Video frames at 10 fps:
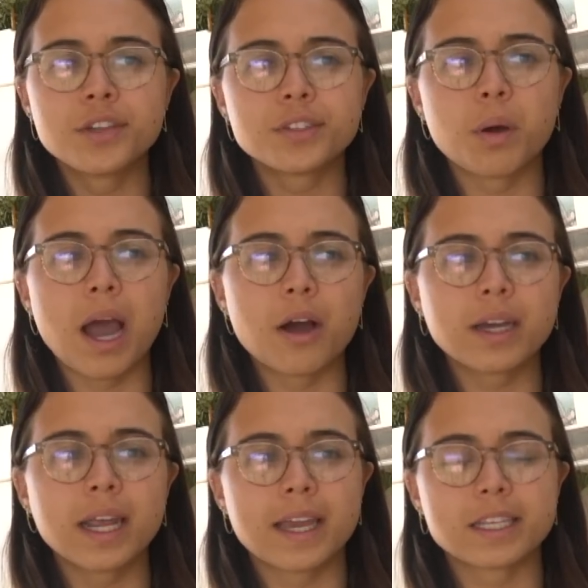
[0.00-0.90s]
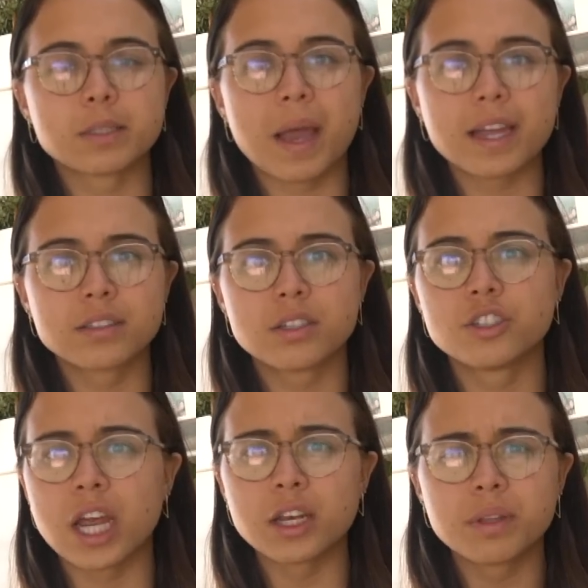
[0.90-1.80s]
So how can I expect to
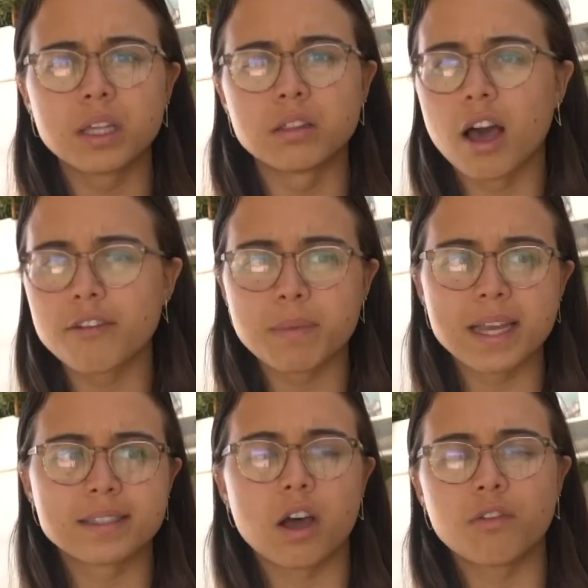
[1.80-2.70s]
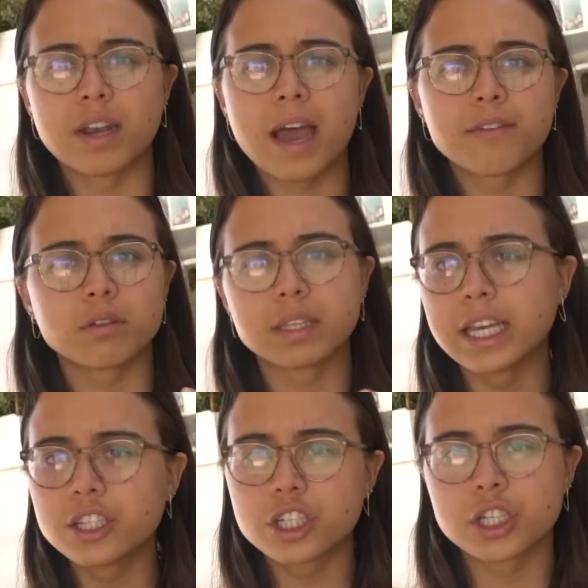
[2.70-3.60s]
genuinely love myself and have a
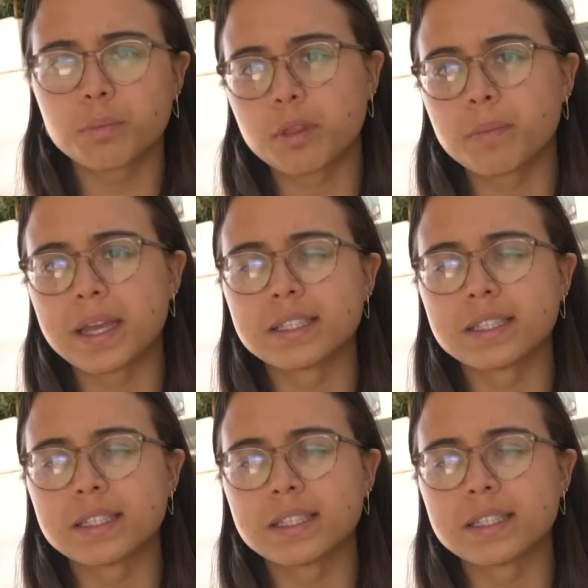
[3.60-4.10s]
relationship with myself